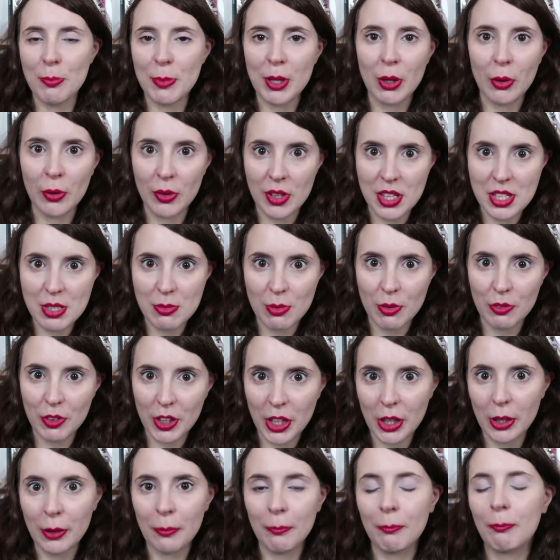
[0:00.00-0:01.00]
to be honest with
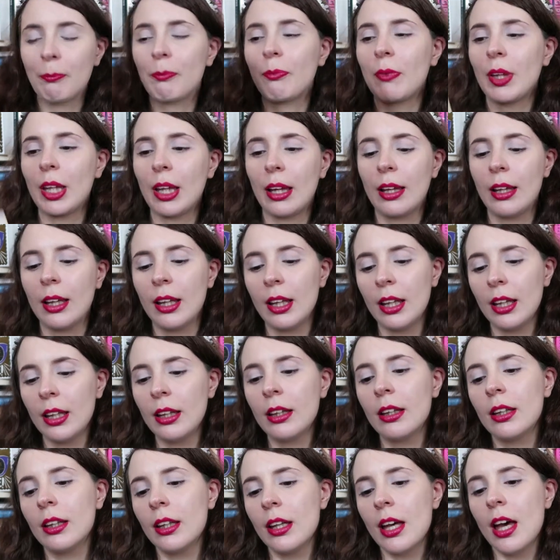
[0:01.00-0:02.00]
you.
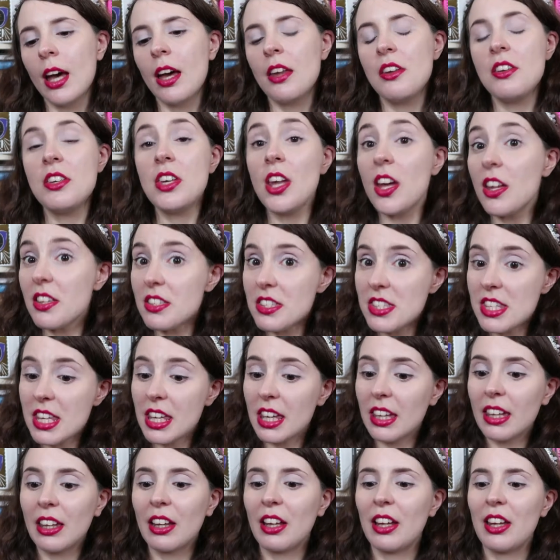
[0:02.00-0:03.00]

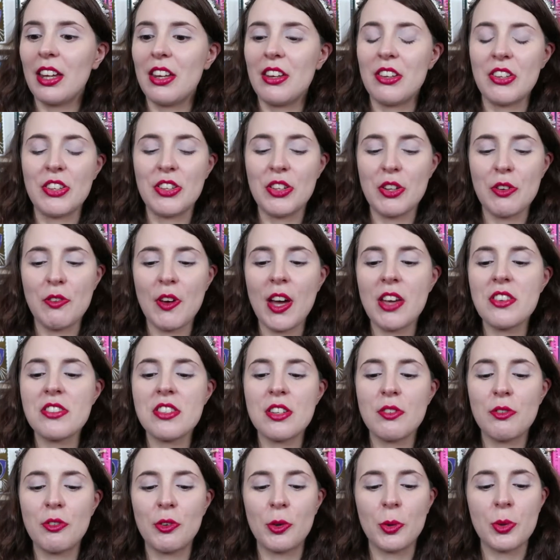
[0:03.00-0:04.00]
Nazi England,
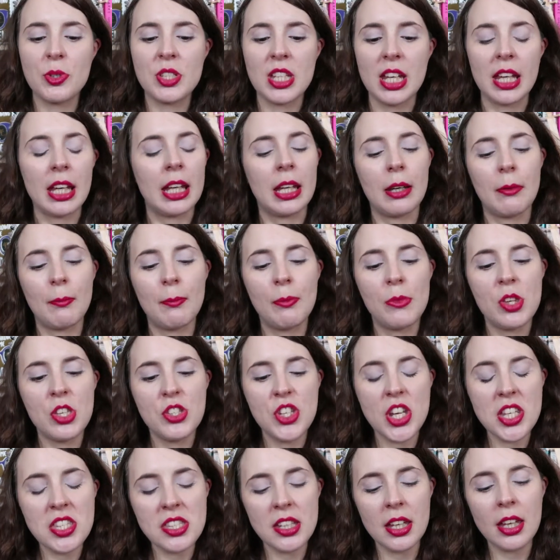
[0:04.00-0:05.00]
2014.
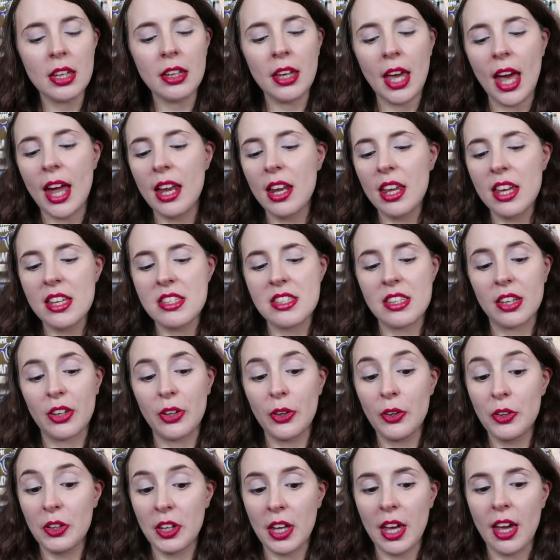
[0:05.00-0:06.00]
Jessika Keller is a
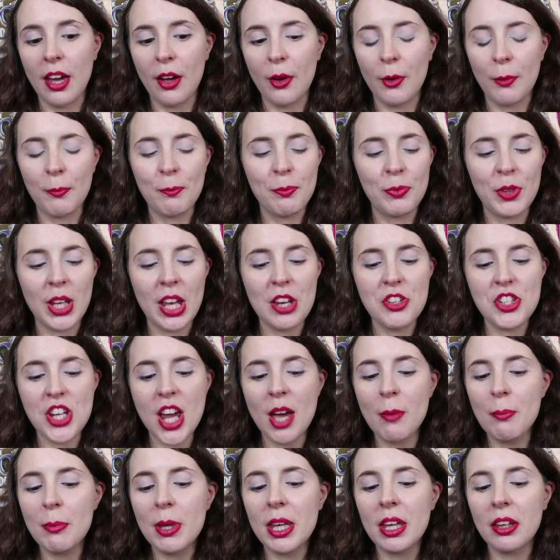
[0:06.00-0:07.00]
good girl, a
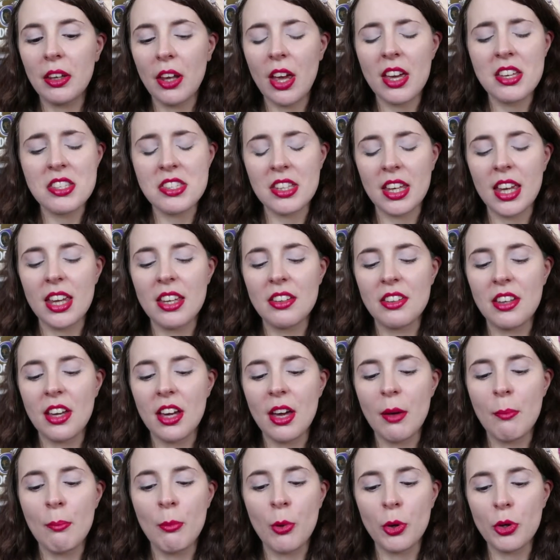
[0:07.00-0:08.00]
champion ice
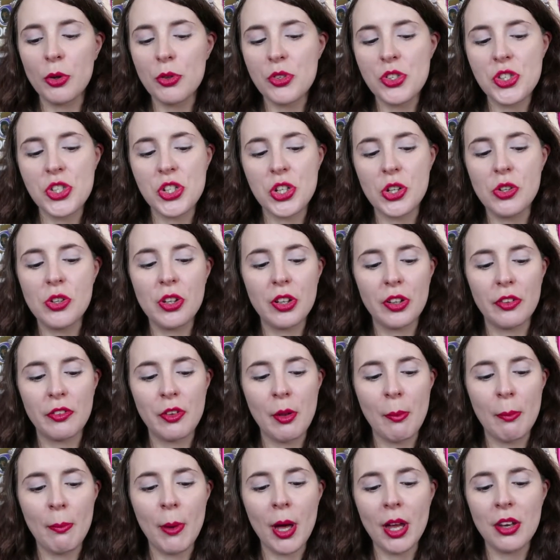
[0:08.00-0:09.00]
skater, model student of
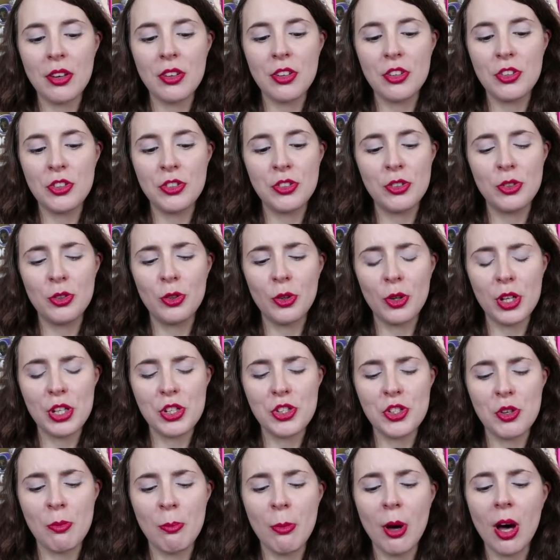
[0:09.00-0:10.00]
the
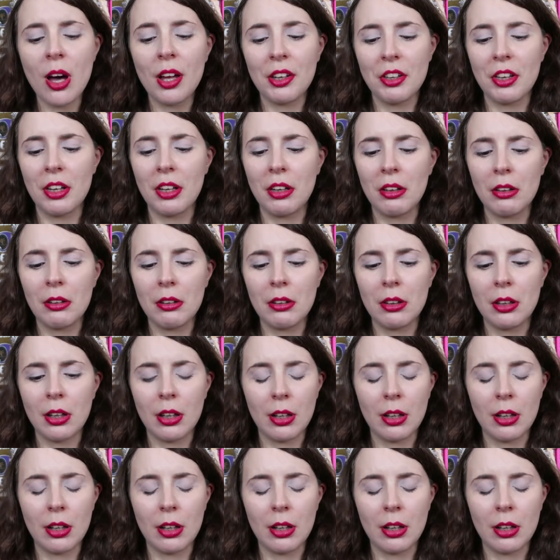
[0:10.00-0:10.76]
Marden.